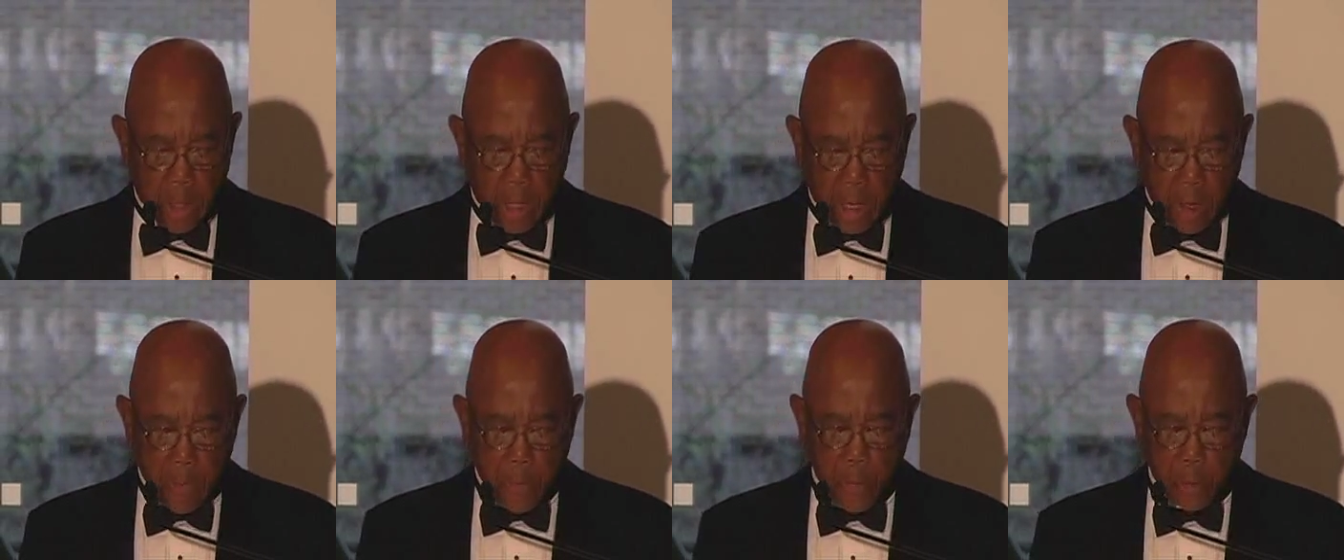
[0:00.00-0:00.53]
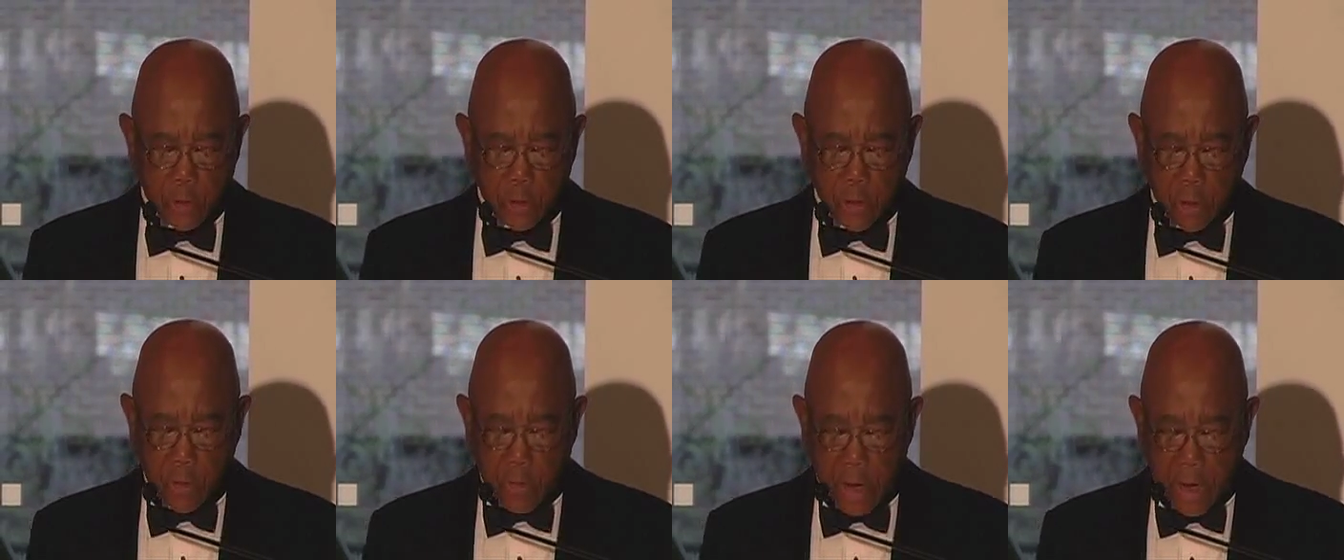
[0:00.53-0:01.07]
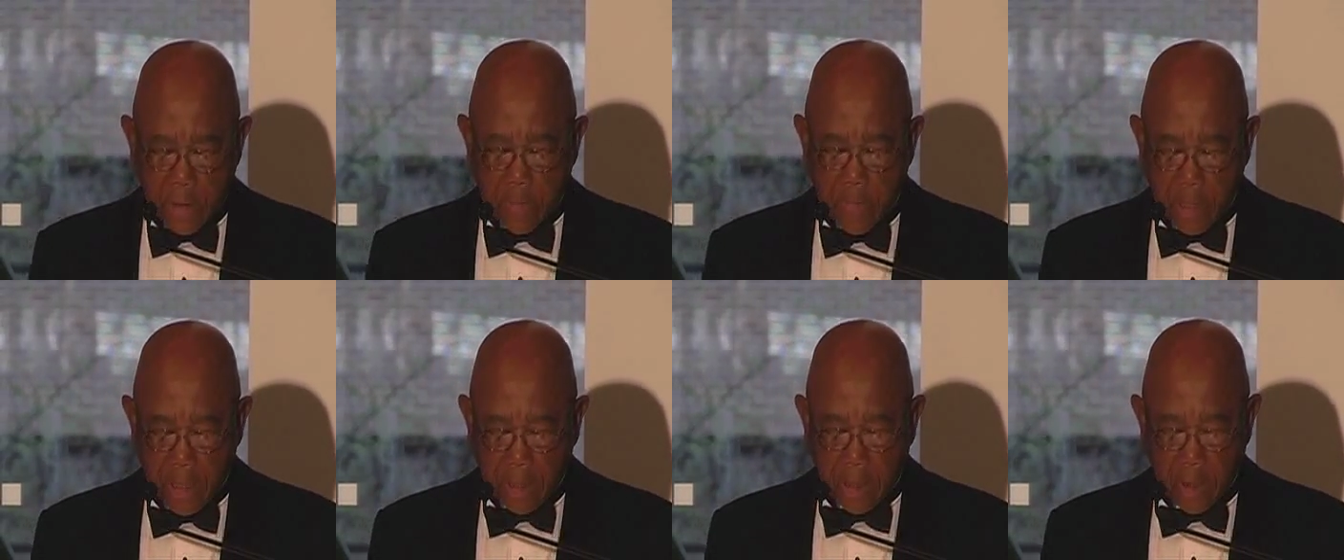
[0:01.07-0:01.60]
Our approach to grant
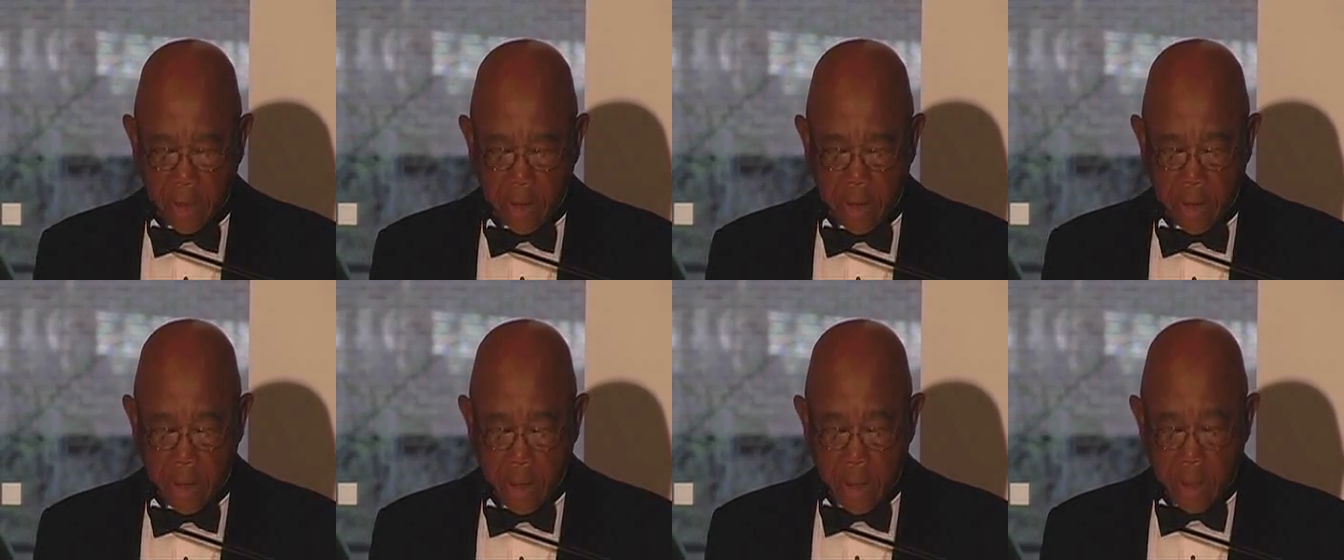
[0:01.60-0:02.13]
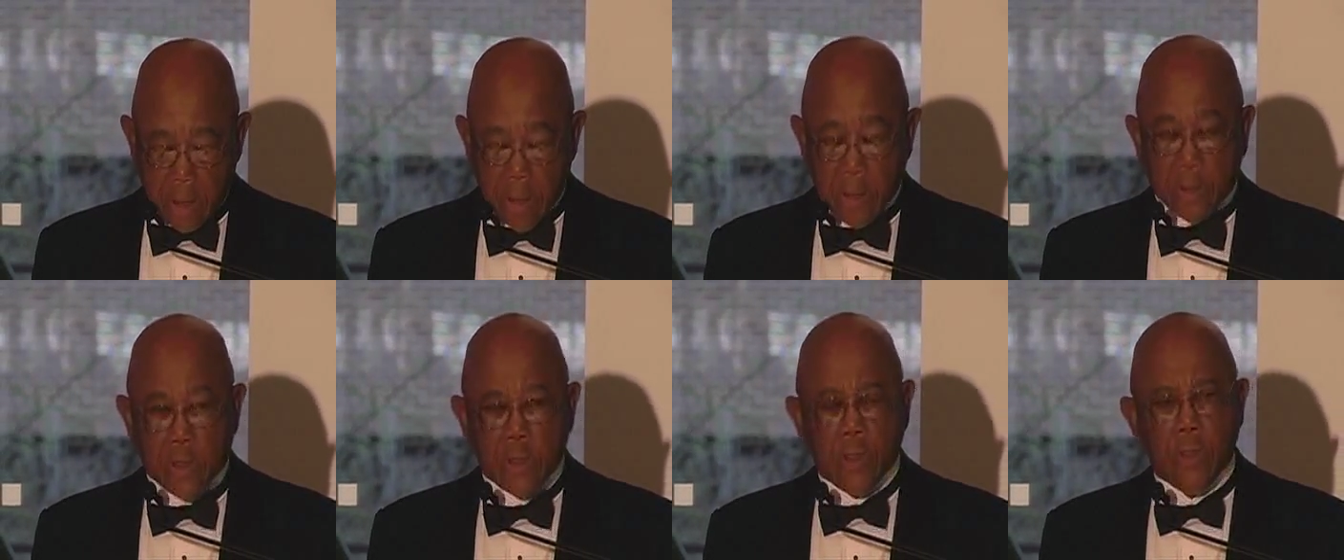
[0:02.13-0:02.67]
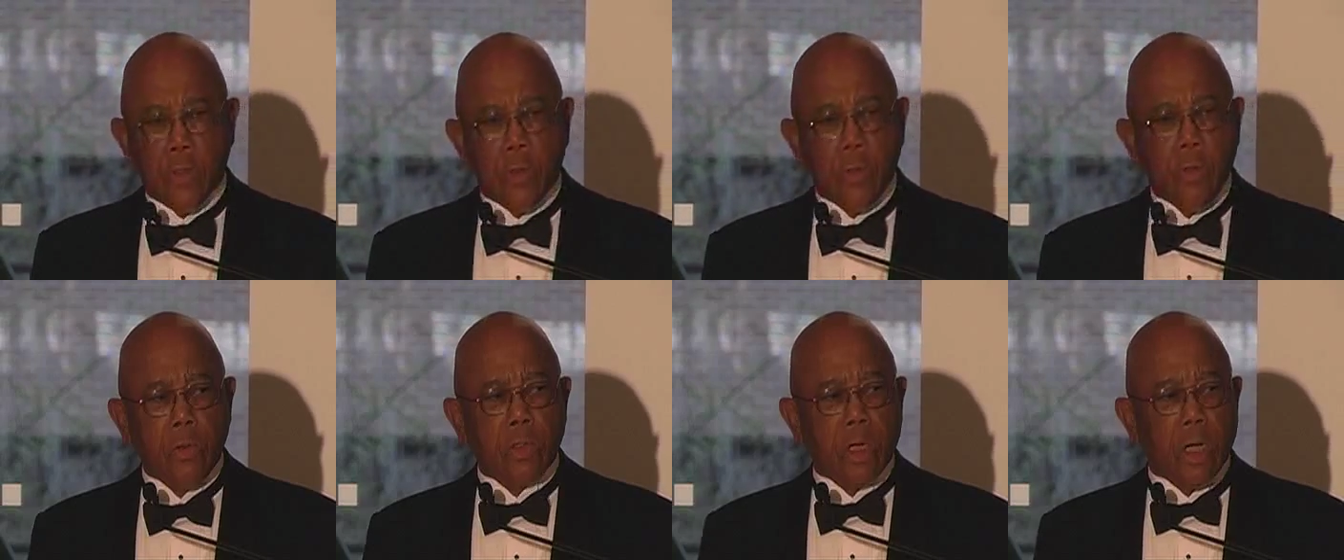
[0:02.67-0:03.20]
making is to
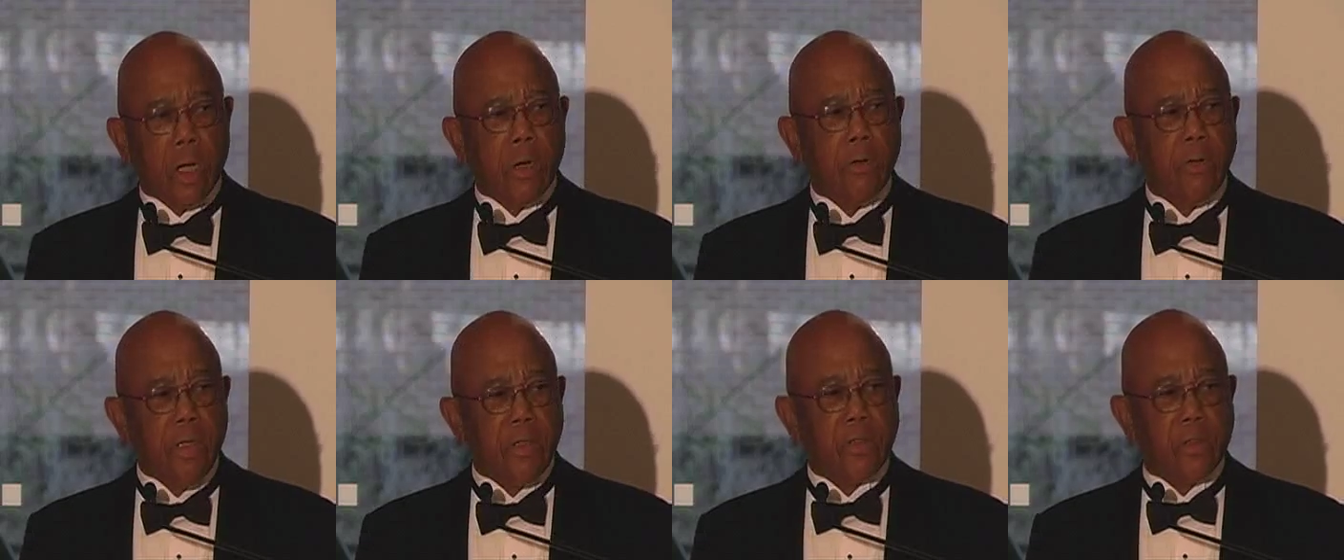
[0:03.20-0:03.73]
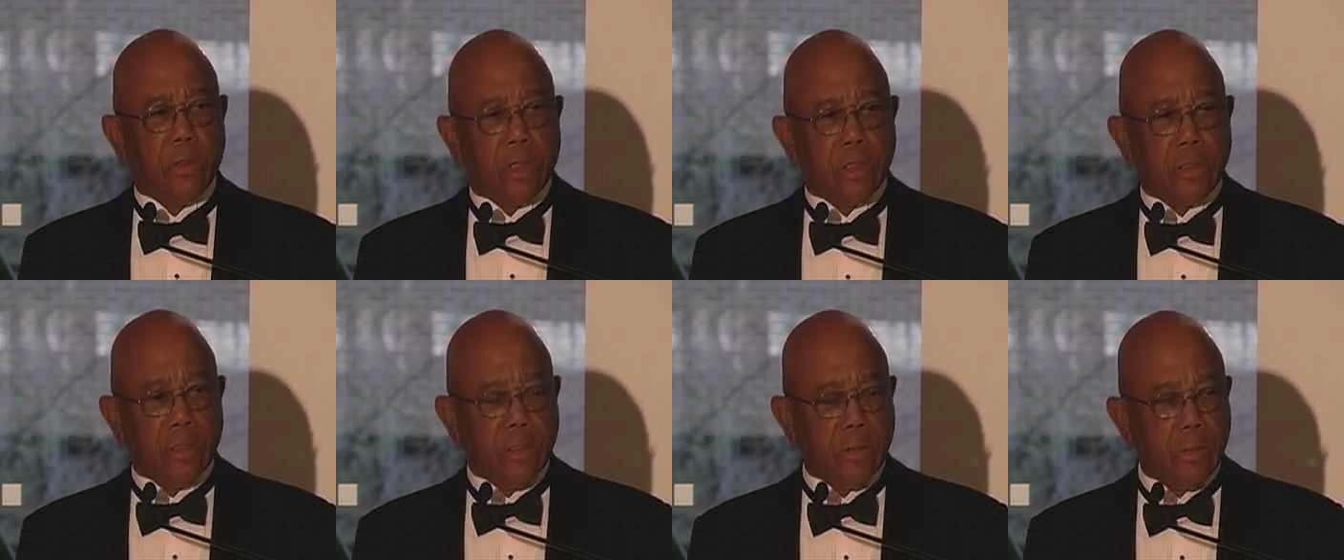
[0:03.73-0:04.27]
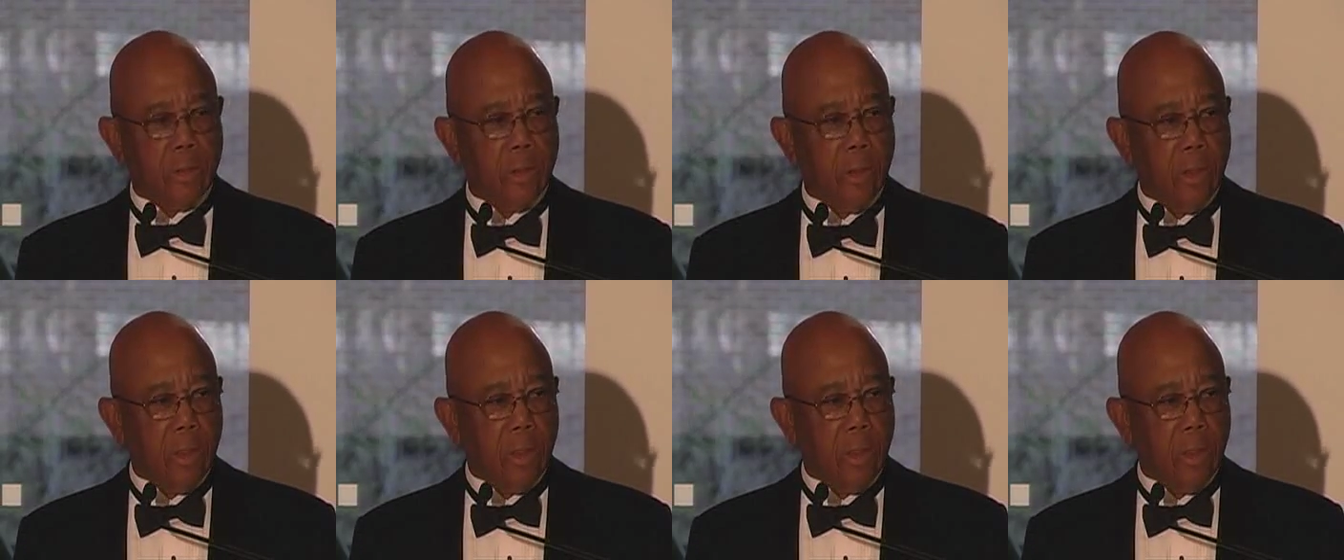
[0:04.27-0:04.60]
use our resources